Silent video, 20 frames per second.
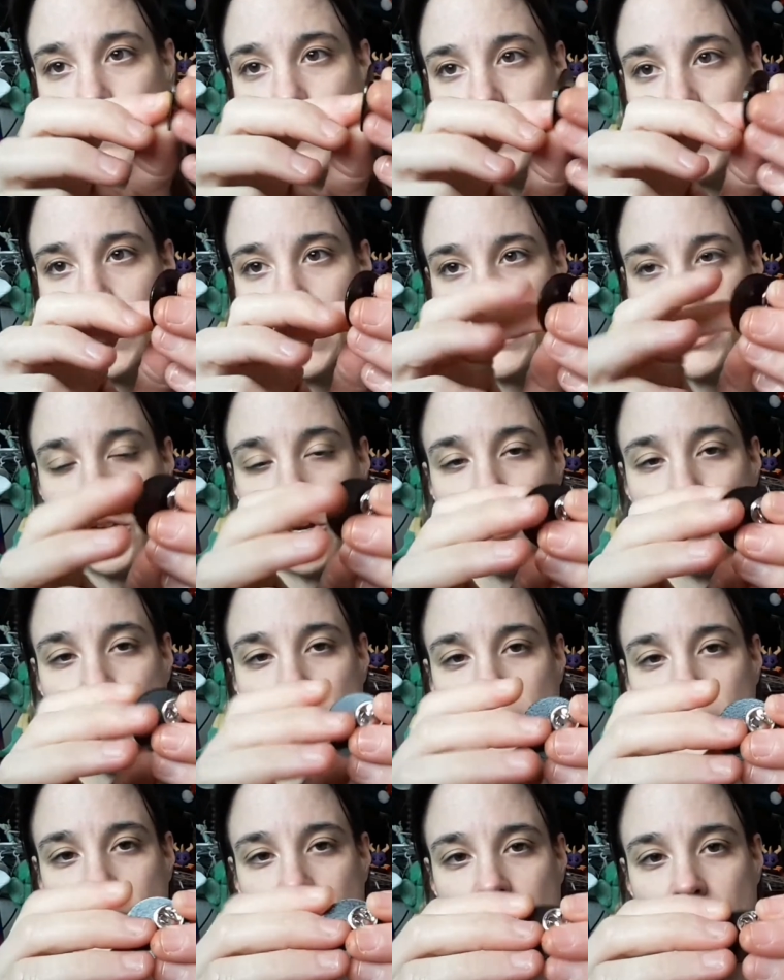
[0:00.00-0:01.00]
that's the only
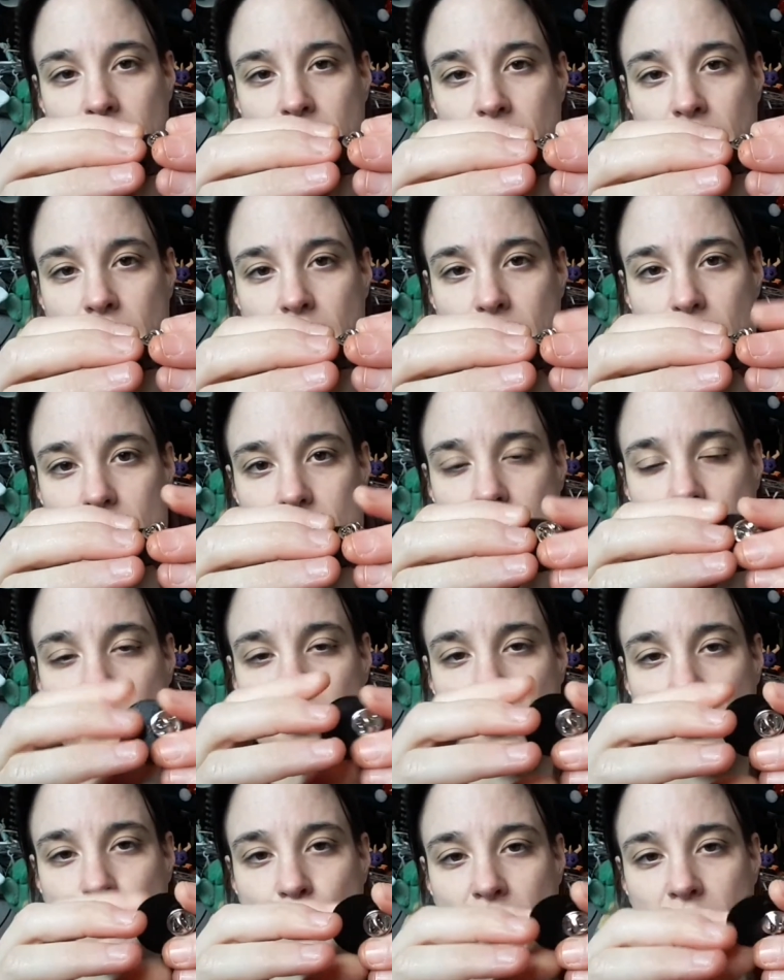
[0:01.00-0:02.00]
thing that I didn't
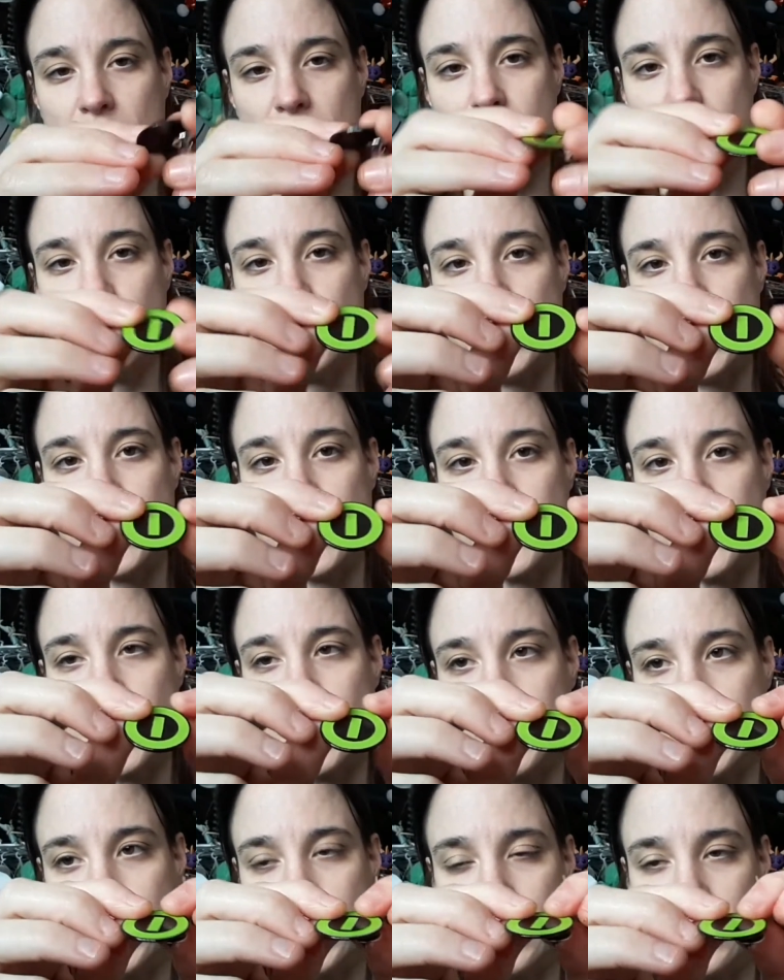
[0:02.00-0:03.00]
like about it. It's really thin. I
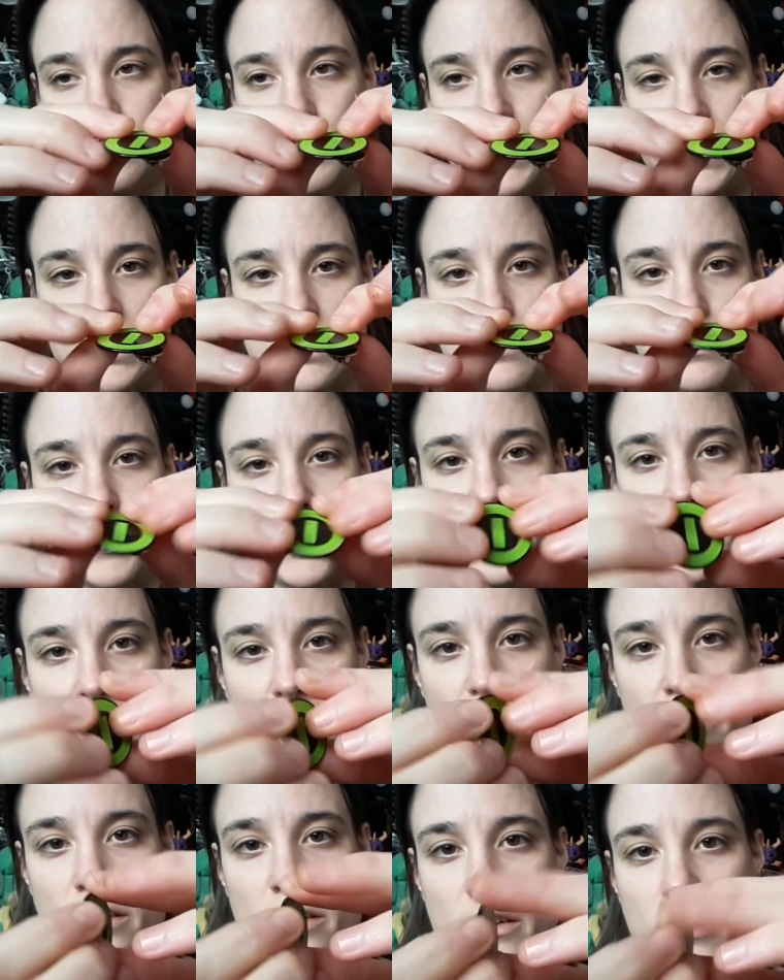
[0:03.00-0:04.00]
didn't expect it to be
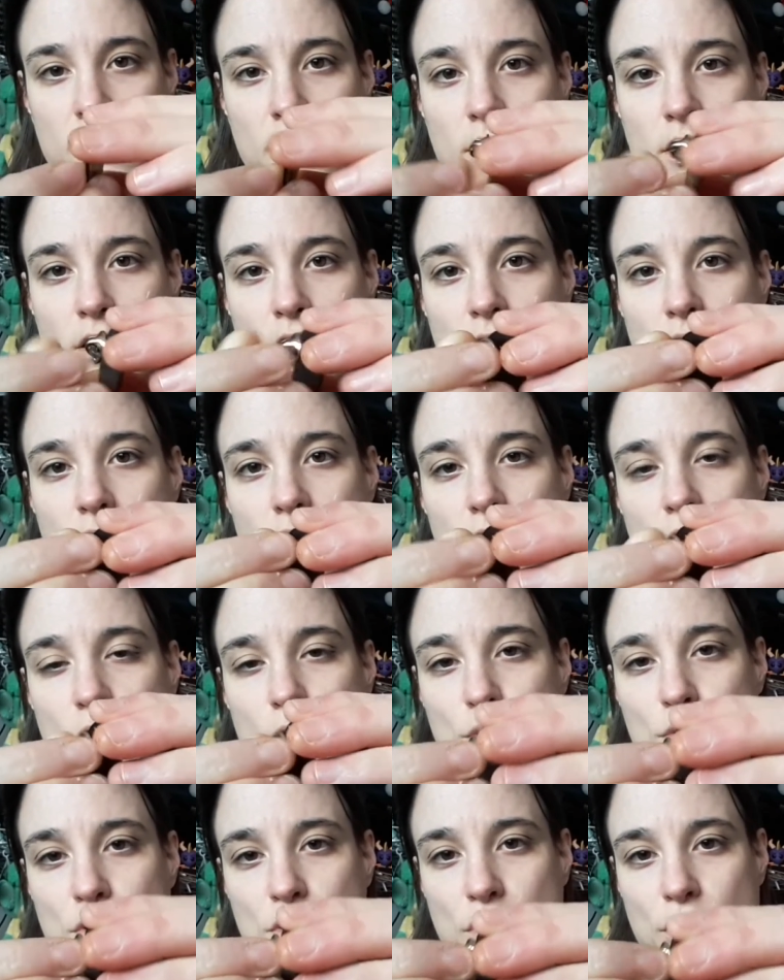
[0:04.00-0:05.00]
thin. And
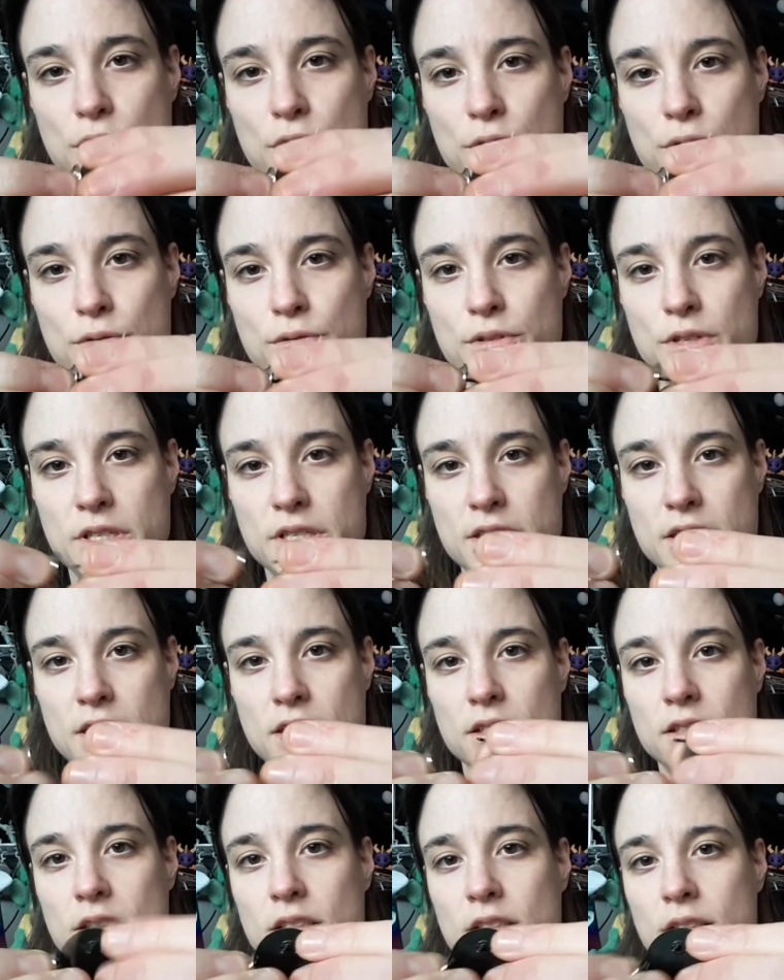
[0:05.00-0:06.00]
also this
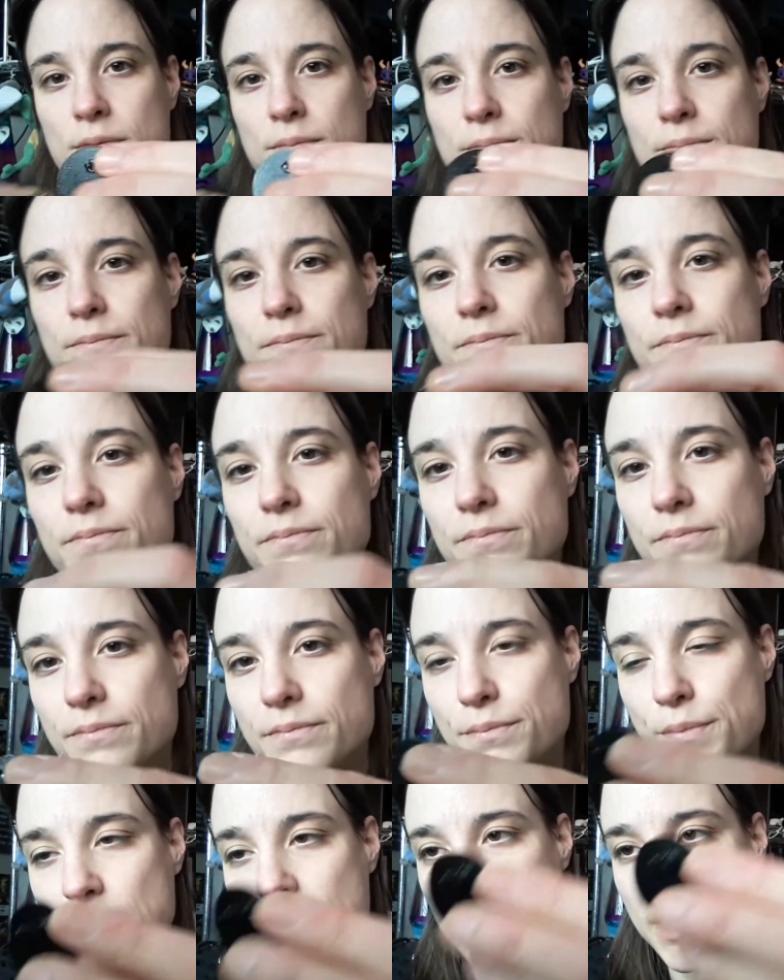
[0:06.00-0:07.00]
little
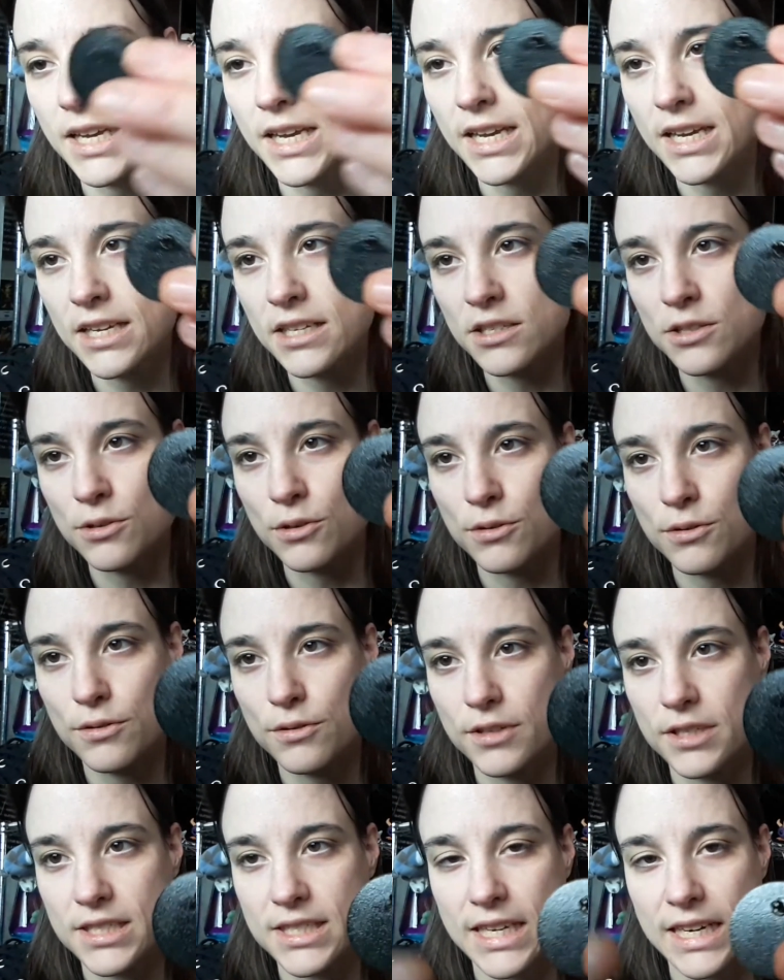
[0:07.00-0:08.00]
pin here is not
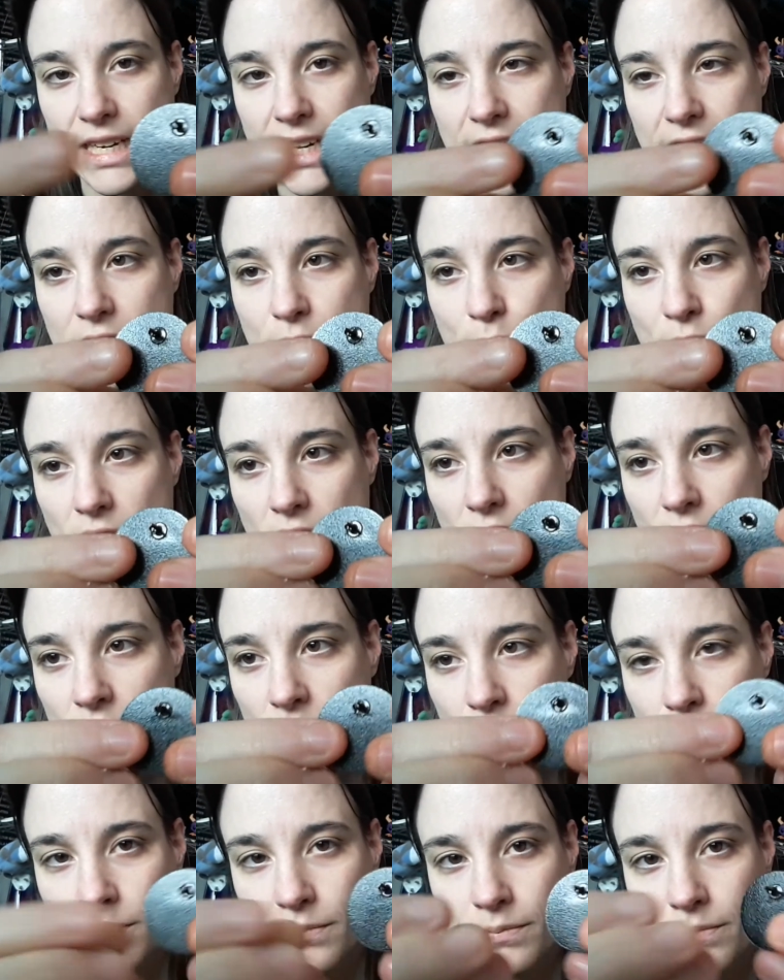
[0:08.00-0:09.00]
exactly in the middle,
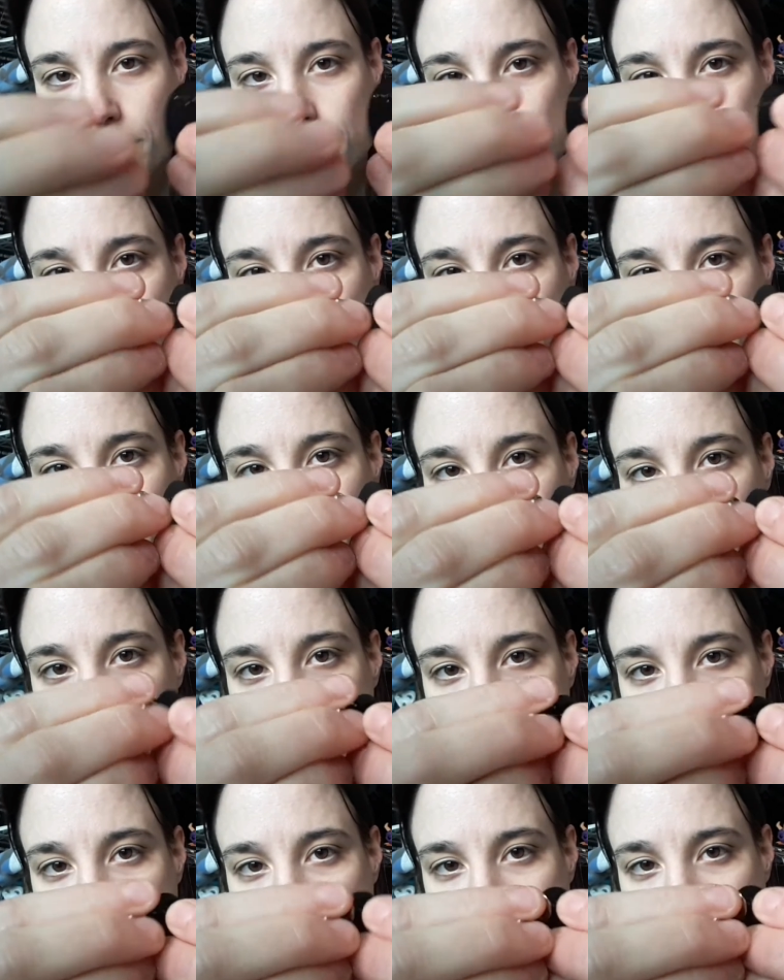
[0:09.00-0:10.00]

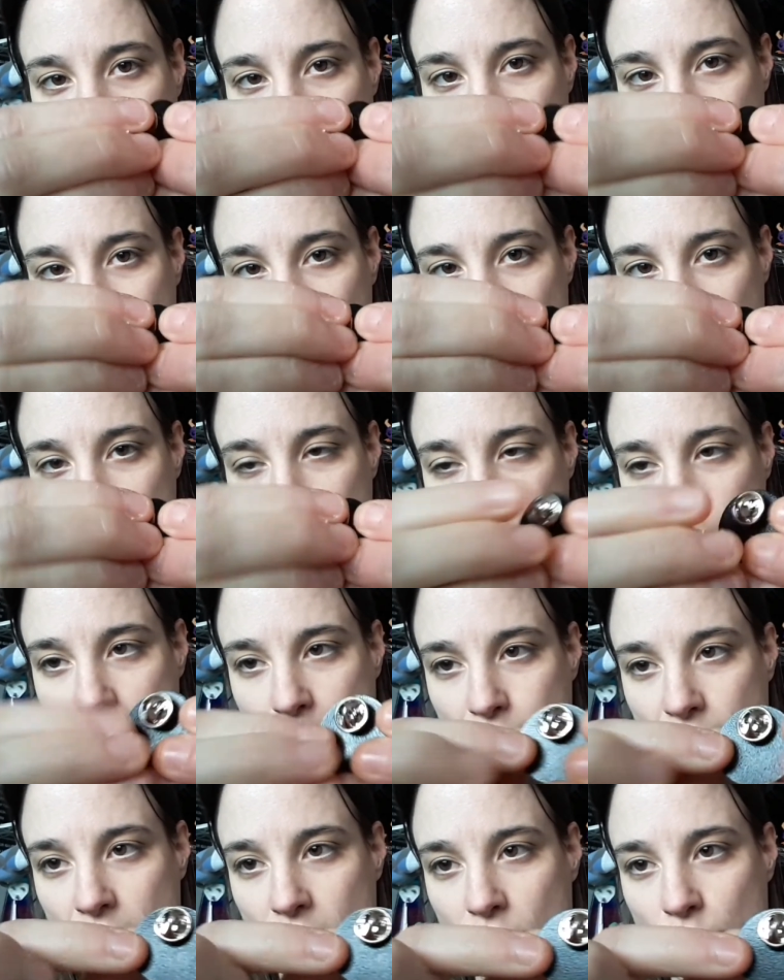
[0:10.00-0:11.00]
so it kind of slides
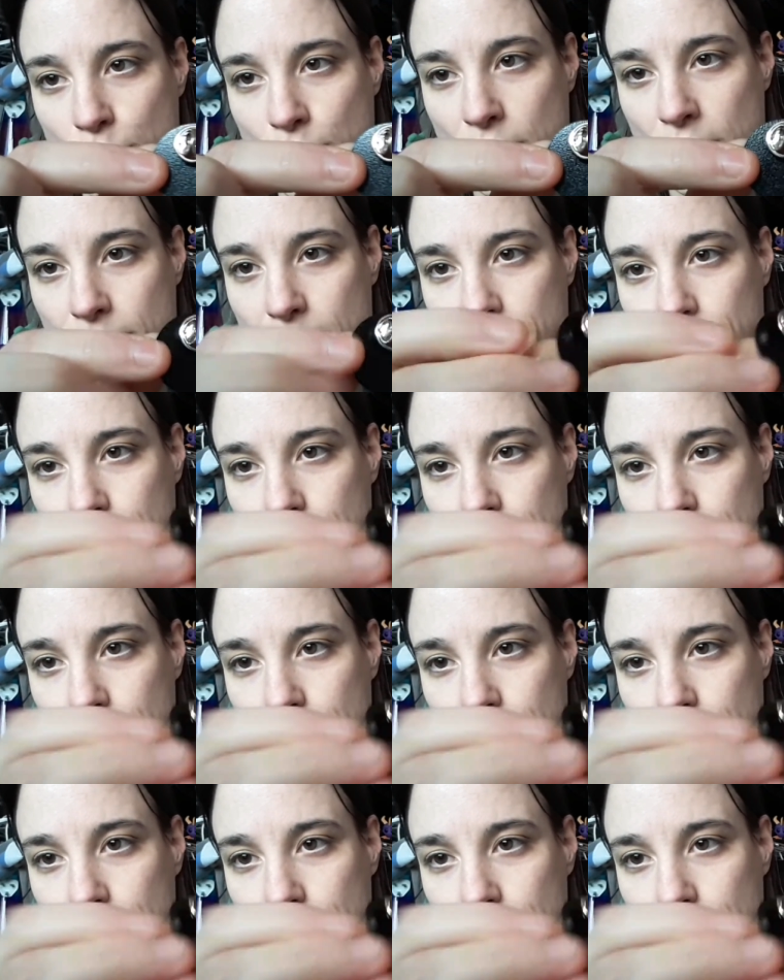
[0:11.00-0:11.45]
around a little bit.